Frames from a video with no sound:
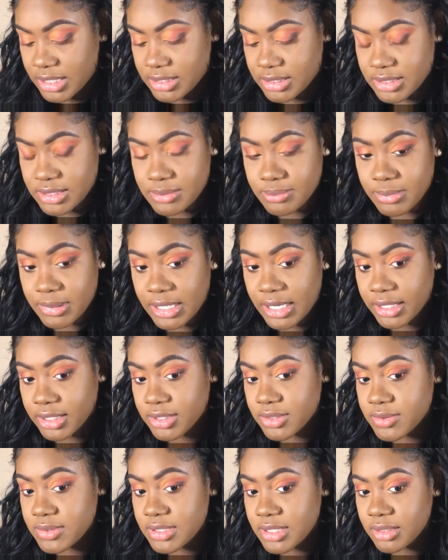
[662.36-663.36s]
this black
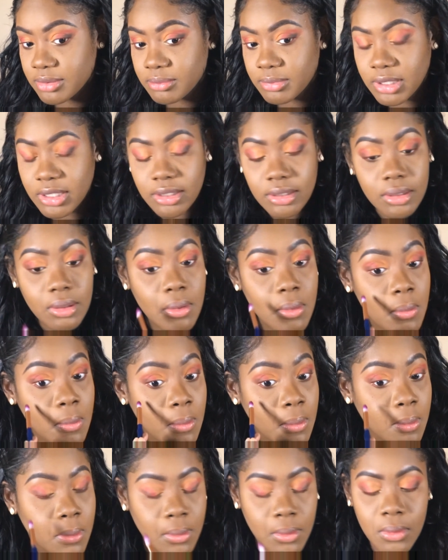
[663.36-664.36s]
you sent me in.
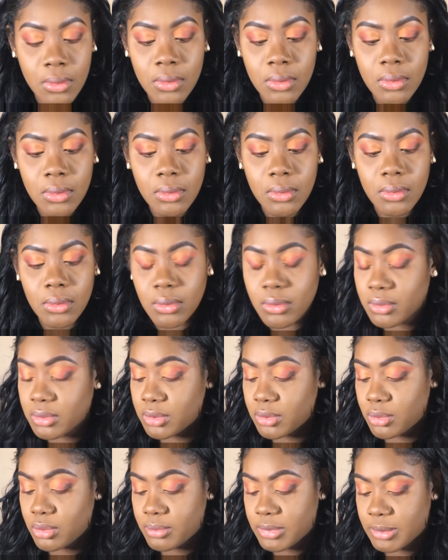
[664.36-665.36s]
Oh
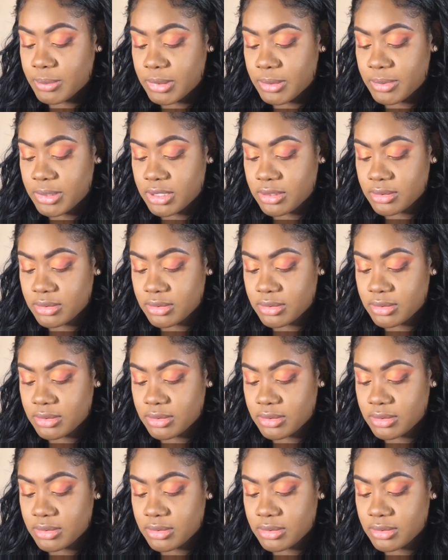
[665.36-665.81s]
no, my baby.